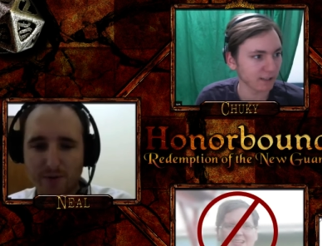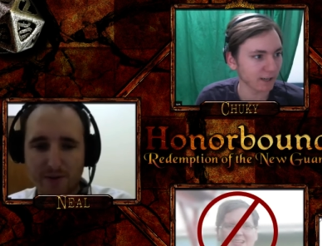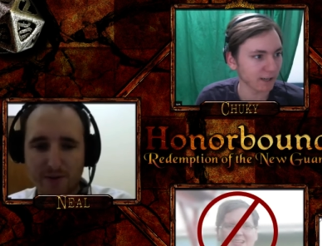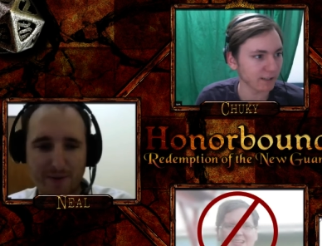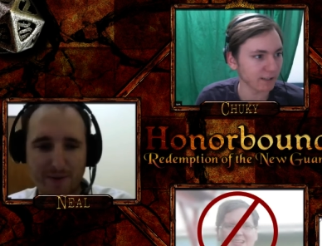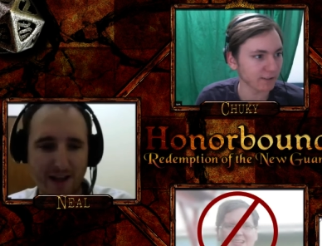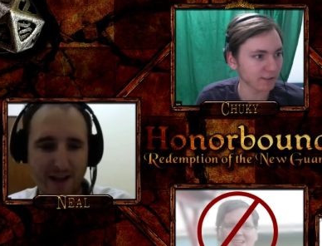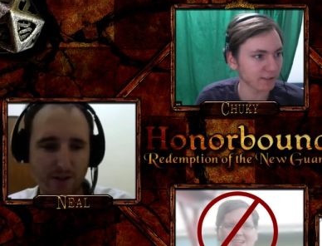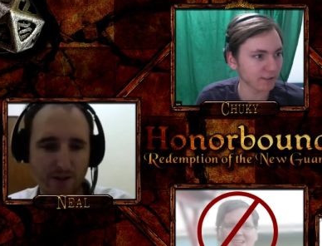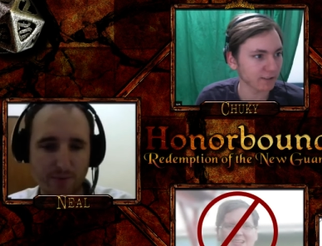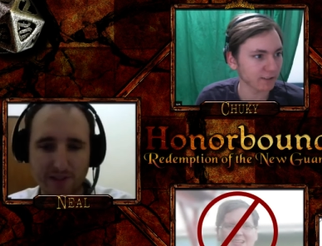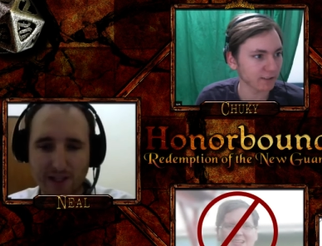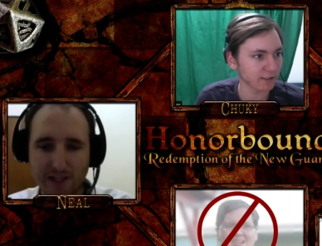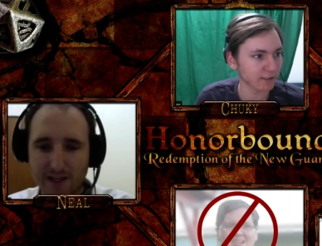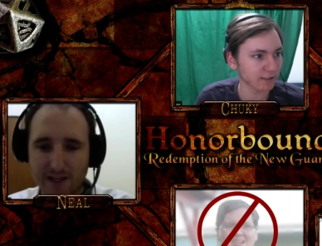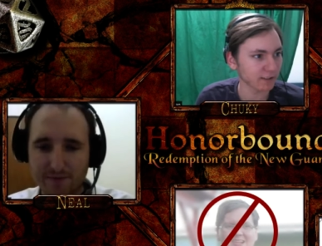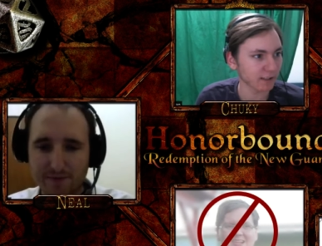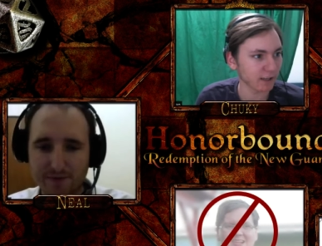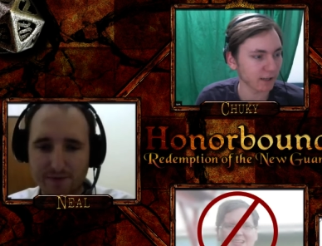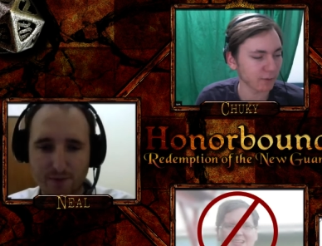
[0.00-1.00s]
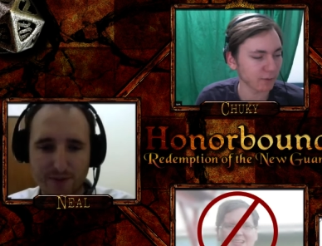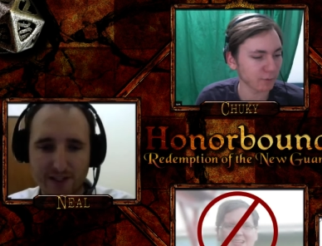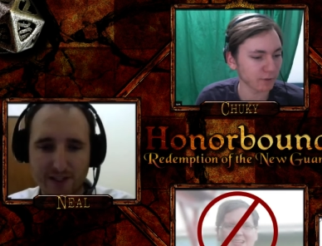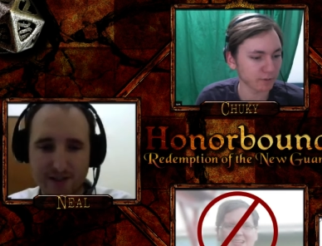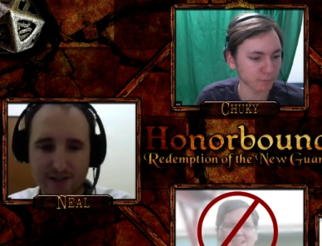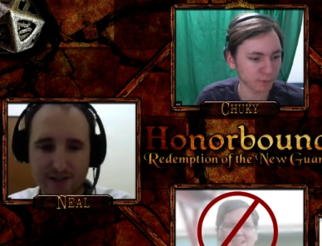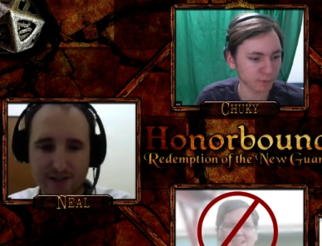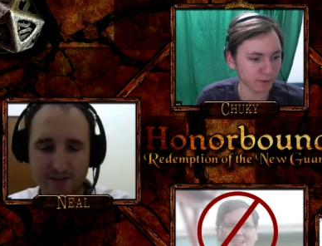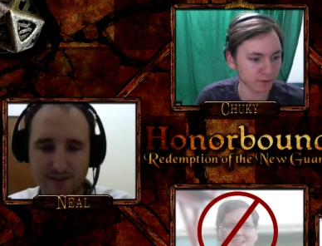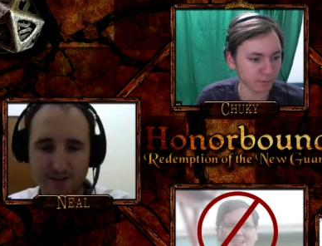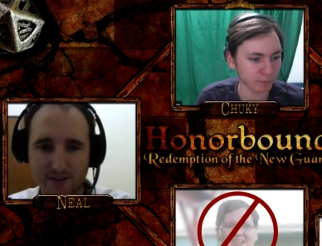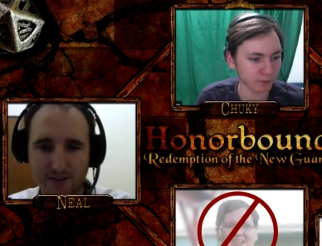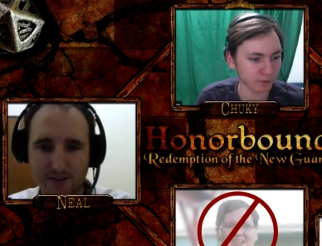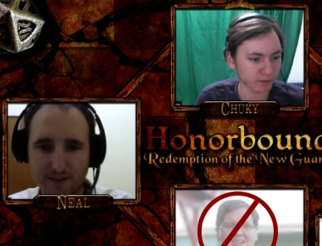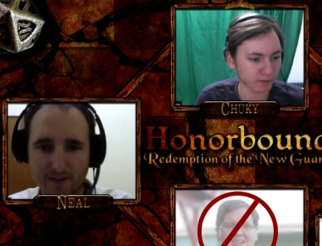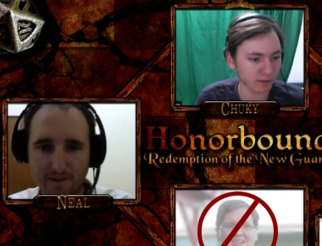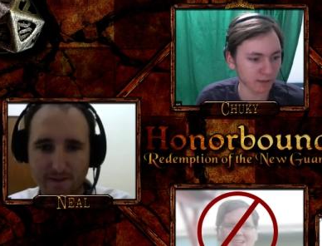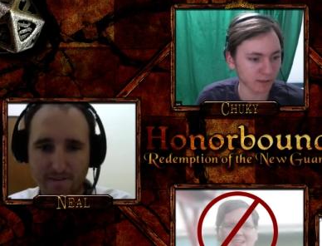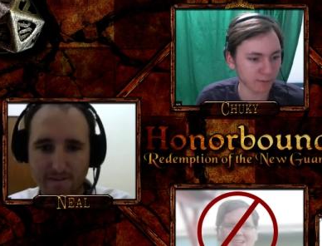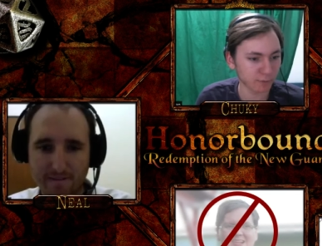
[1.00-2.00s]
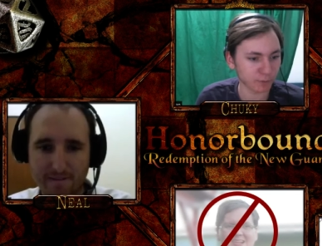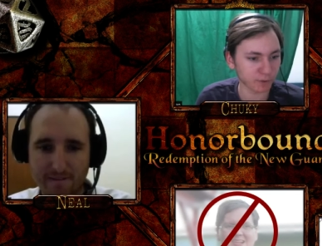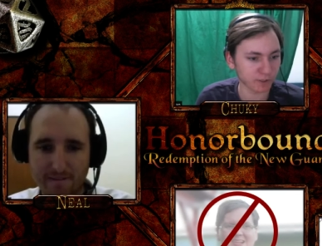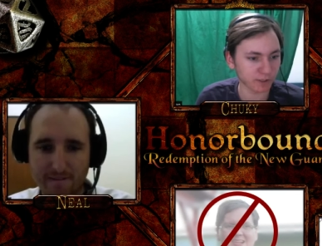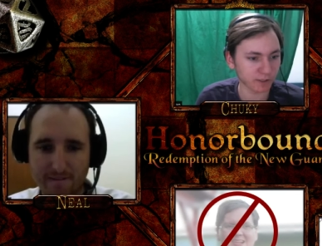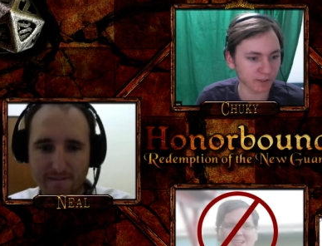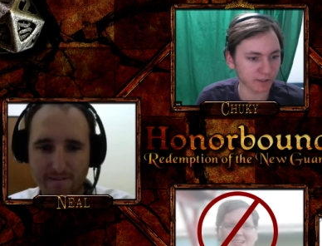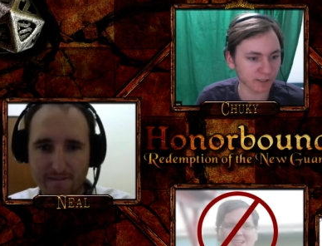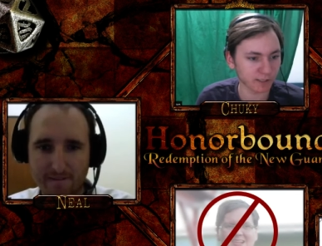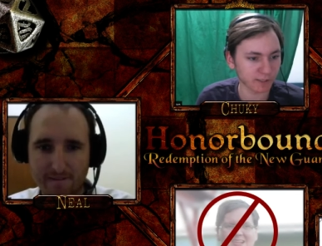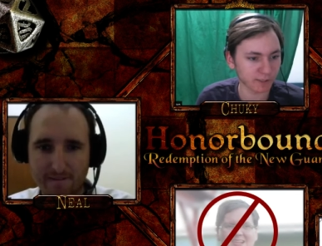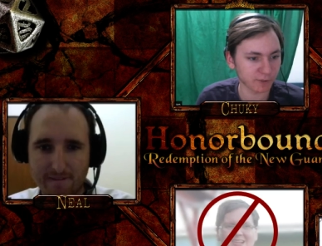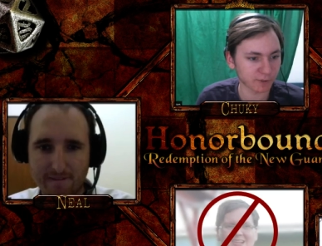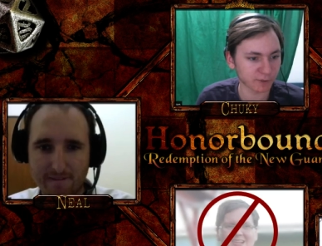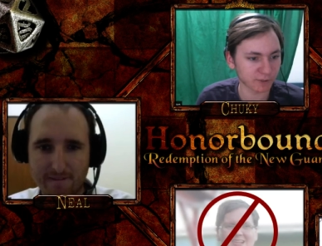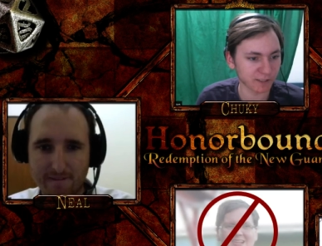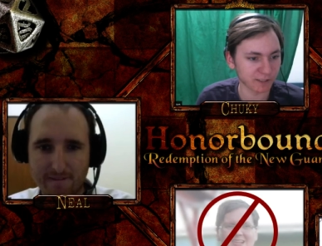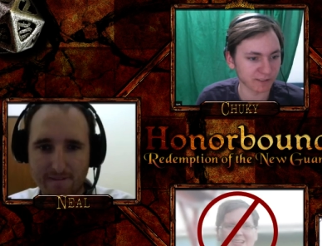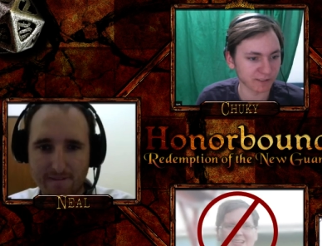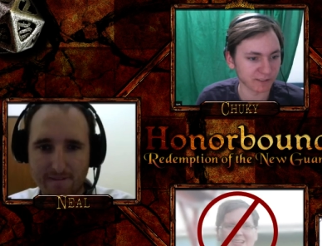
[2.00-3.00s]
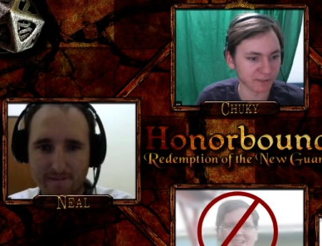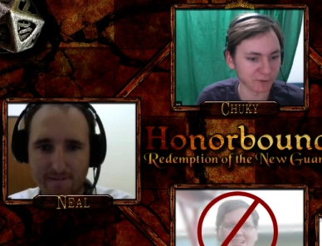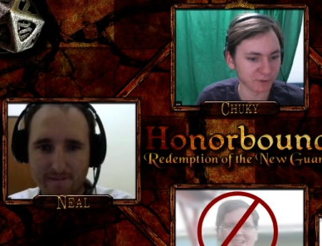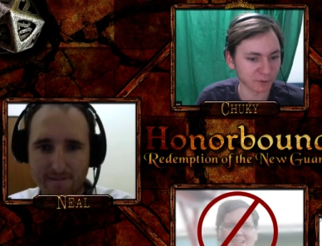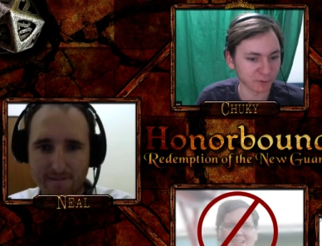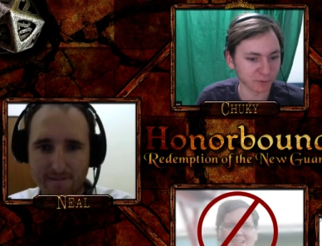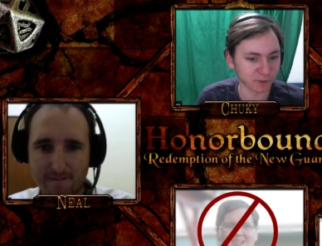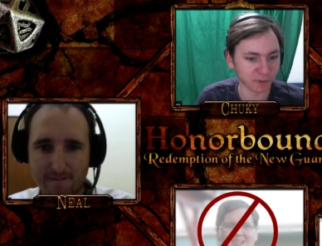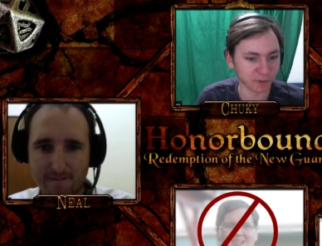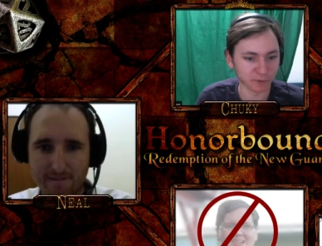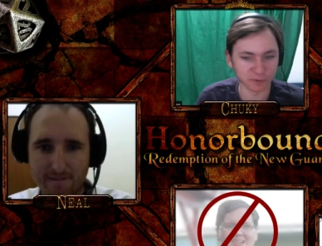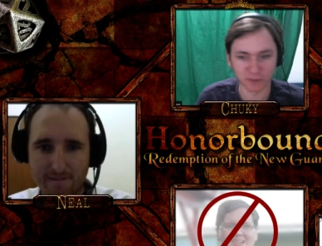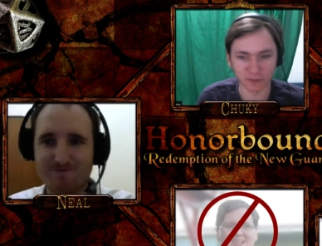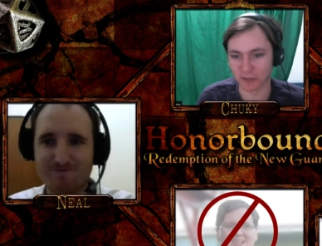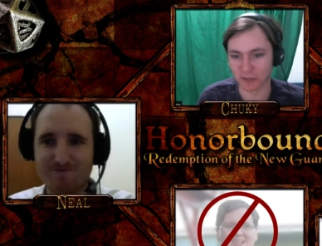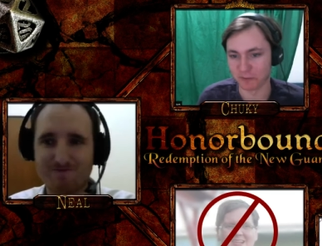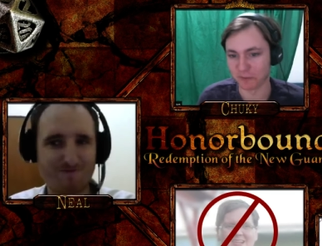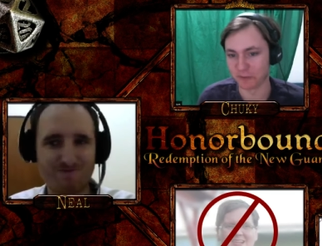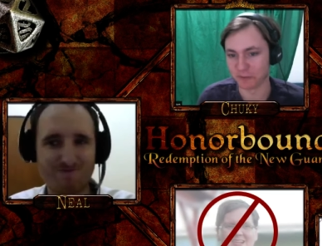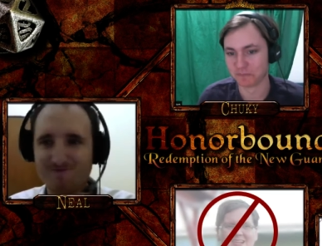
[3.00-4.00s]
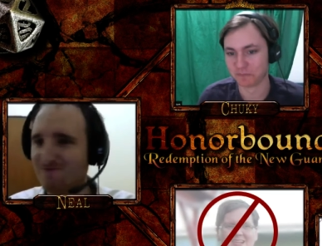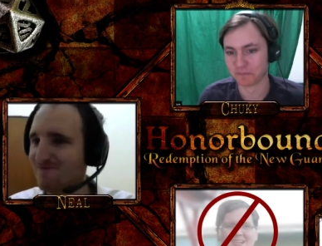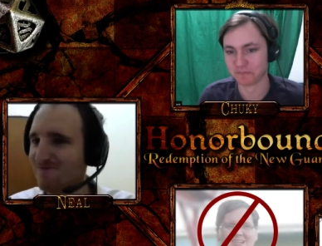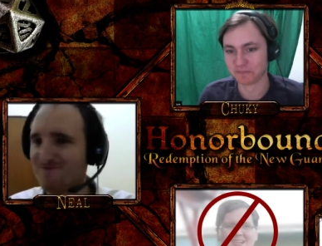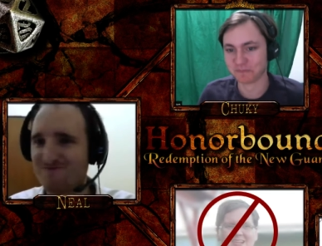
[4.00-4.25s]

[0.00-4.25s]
Speaker 1: we I, back? Are we live? Ah, are we, we, here? We, we arrived, we're here, and I just ran the intro with no sound.